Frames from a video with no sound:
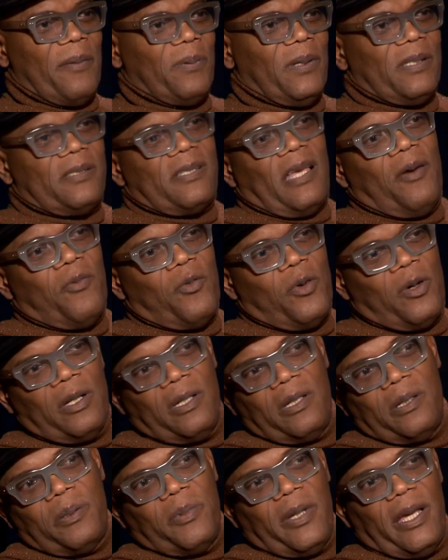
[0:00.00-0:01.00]
Plus, I
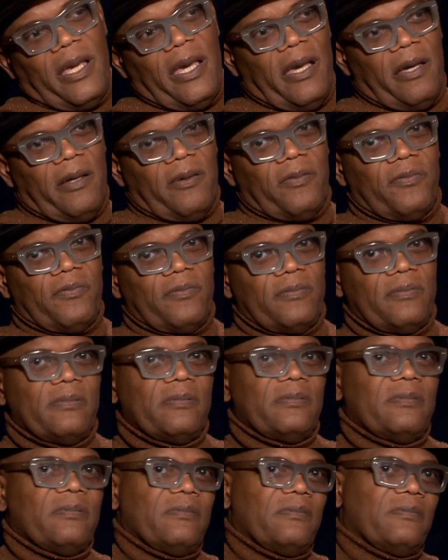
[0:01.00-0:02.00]
wanted him to have
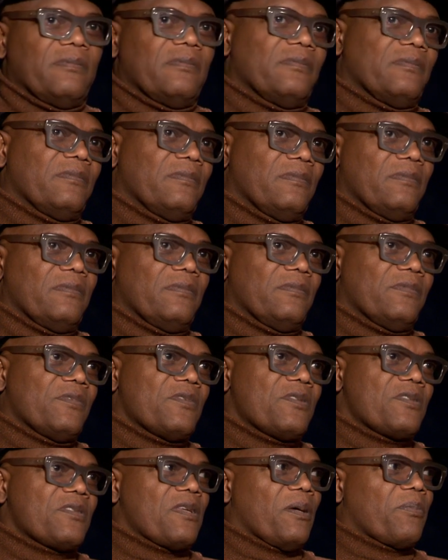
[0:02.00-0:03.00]

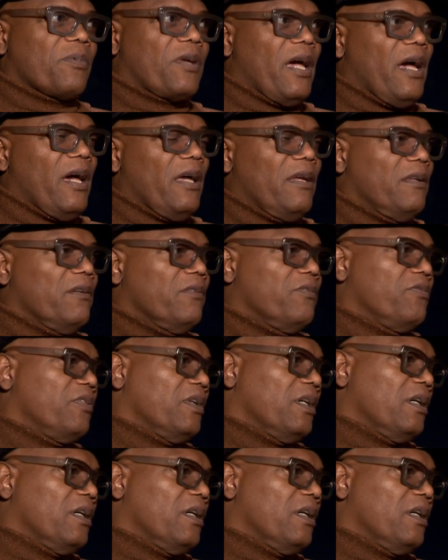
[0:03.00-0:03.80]
some kind of